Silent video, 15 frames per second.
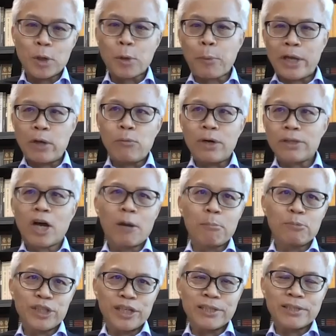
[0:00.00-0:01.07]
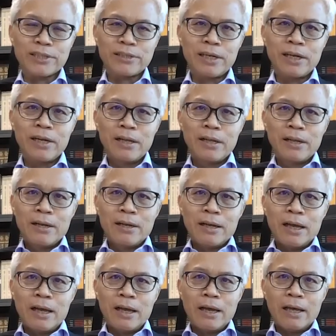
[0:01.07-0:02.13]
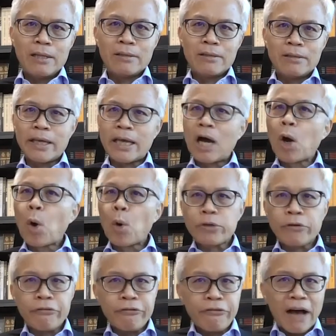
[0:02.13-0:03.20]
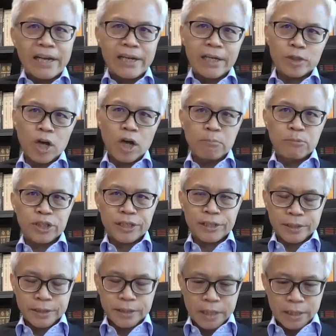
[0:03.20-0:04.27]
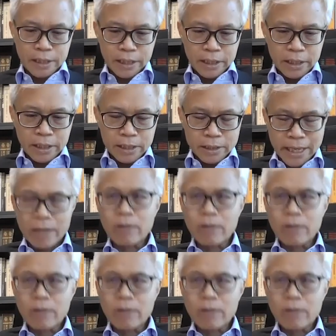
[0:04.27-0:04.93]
the Grade 1 objects, and they are all the finest objects in their